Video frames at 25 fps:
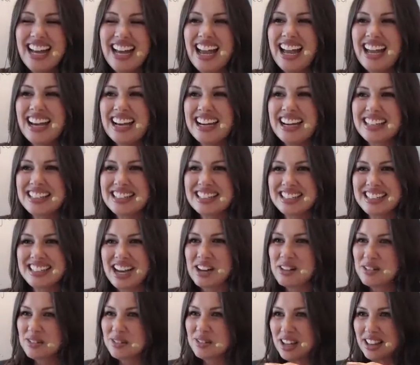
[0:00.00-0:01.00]
And
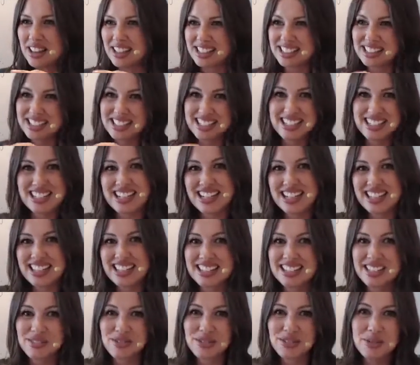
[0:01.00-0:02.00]
I like to study
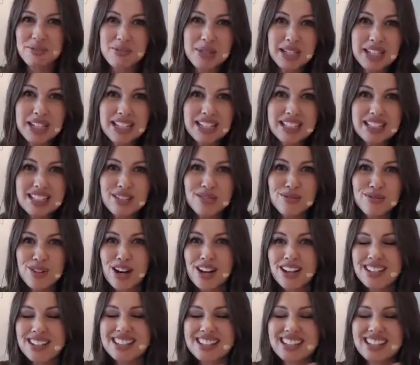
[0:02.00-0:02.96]
the different meanings of rocks.